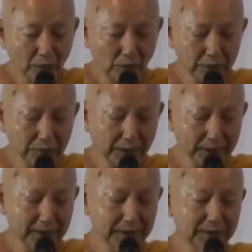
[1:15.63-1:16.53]
want to
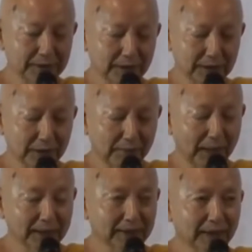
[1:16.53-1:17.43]
practice
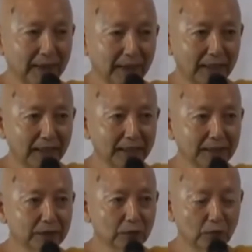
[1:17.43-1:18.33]
Samatha, it
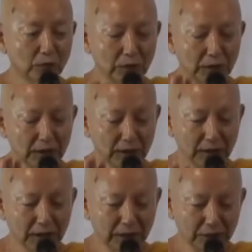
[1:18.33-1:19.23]
is
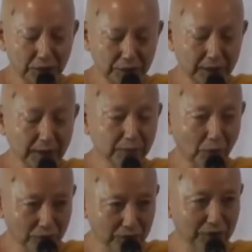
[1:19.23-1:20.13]
only sitting
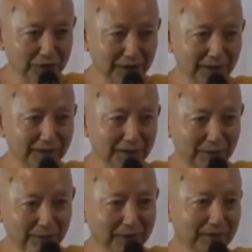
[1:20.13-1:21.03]
posture you
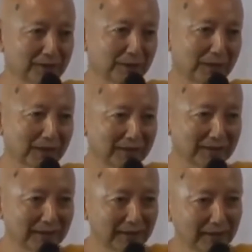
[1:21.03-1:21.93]
can practice
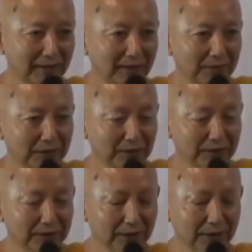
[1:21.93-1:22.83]
Samatha.
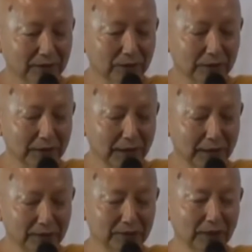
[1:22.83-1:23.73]
Because to
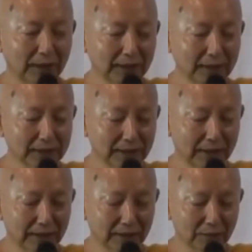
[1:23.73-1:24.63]
attain the
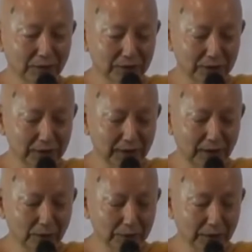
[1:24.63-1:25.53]
jhanas, you must sit
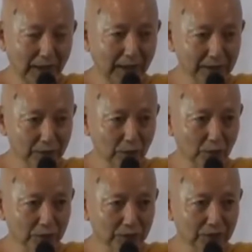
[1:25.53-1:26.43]
down with your eyes
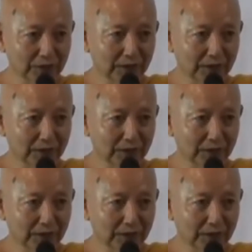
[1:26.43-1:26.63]
closed.